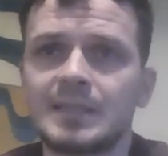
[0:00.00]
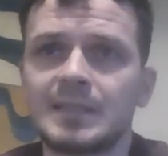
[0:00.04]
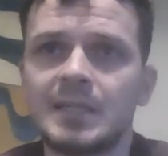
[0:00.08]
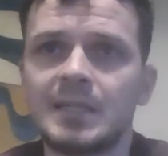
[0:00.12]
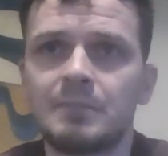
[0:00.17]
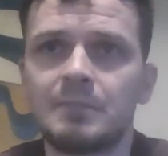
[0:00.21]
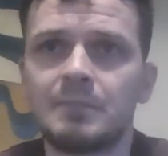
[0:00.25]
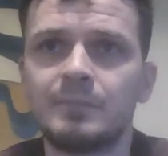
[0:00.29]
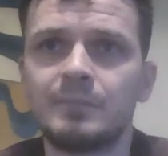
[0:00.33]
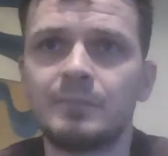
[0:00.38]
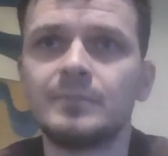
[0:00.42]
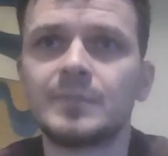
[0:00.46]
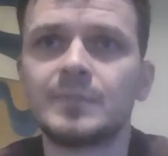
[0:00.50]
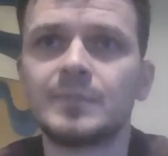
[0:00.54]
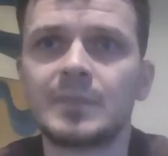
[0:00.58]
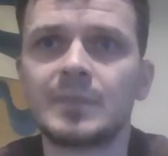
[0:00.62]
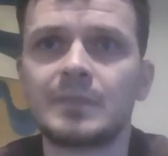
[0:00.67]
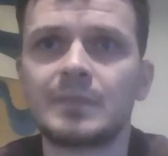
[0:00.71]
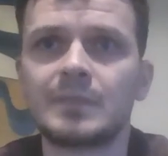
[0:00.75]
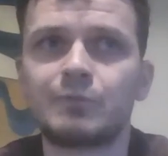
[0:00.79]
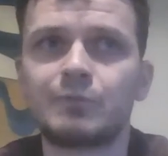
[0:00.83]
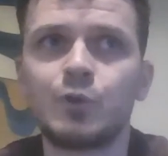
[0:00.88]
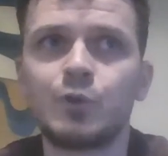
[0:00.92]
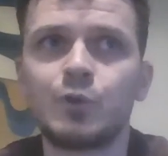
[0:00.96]
kind of
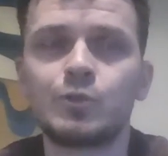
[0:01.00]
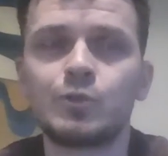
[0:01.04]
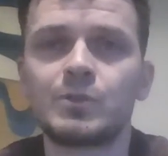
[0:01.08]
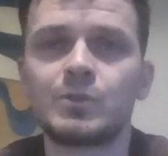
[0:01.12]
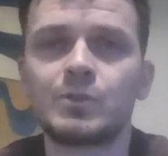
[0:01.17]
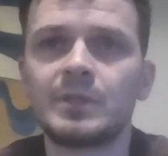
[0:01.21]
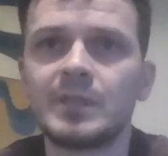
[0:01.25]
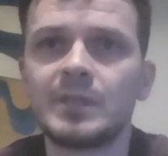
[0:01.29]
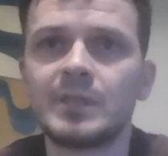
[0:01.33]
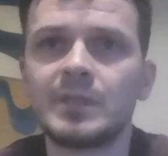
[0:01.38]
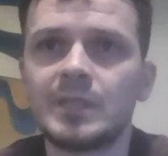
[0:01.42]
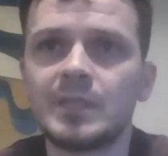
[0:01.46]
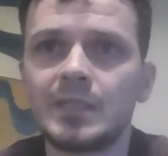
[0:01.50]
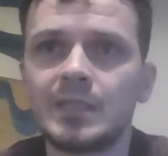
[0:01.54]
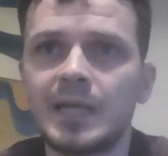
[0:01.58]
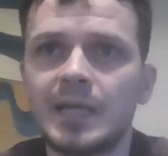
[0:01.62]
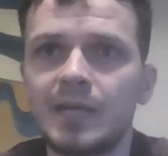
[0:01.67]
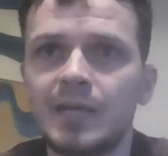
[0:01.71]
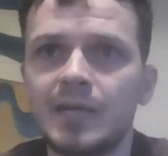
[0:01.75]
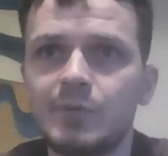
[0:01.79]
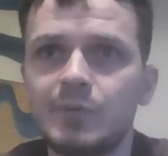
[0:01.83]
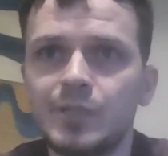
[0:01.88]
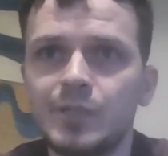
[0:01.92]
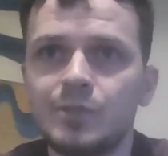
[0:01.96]
focus on the
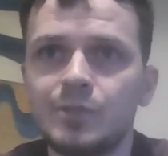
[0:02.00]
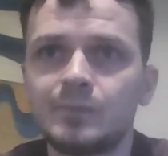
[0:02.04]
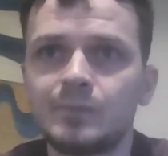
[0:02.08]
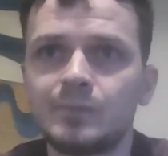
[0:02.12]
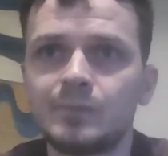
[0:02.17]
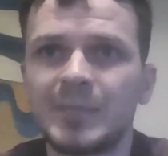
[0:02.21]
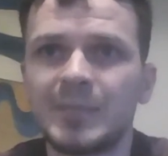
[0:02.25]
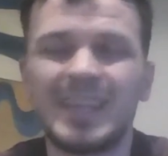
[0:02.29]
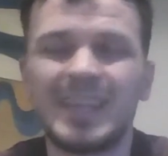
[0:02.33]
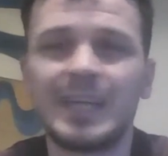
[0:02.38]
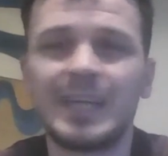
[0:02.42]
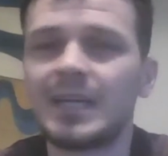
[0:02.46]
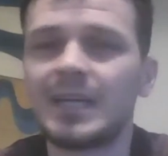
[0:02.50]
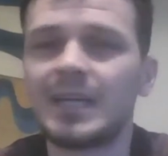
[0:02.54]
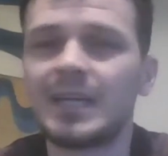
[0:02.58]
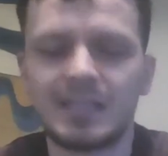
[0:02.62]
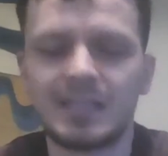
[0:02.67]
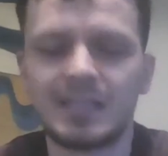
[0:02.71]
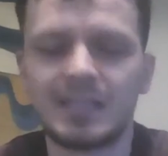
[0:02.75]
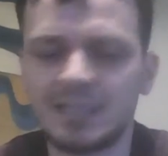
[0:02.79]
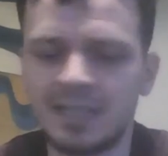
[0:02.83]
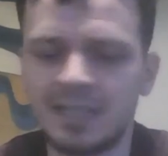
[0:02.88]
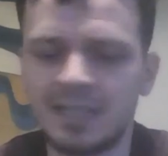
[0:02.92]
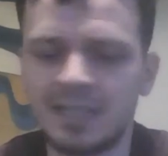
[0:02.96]
animation.
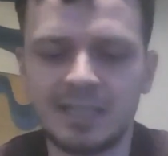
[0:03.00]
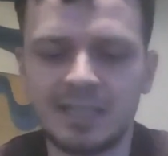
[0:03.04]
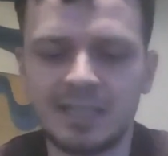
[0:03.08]
And